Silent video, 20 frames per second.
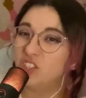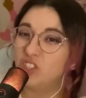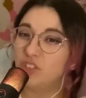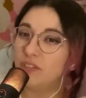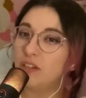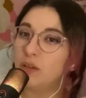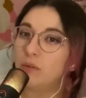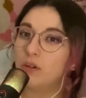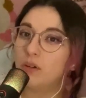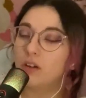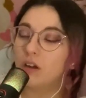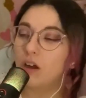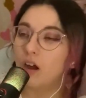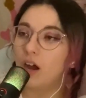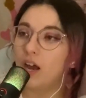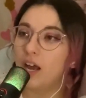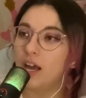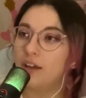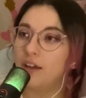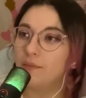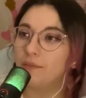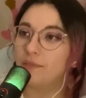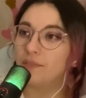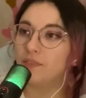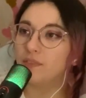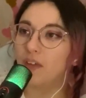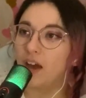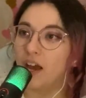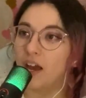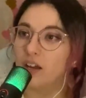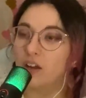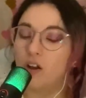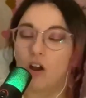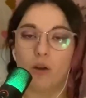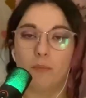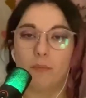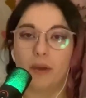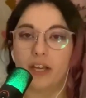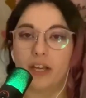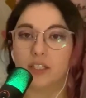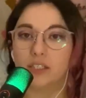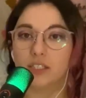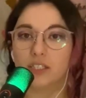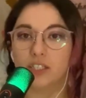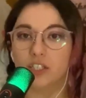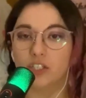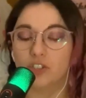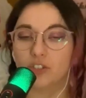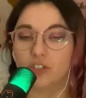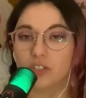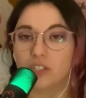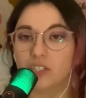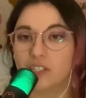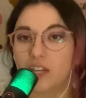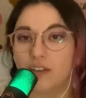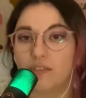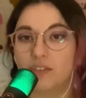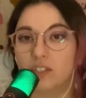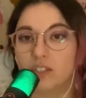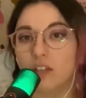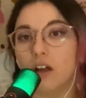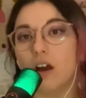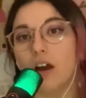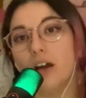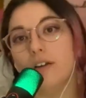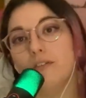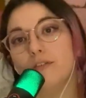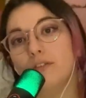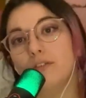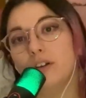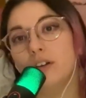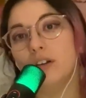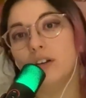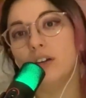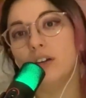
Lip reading: do you really want a guy that can't make a decision to save his life?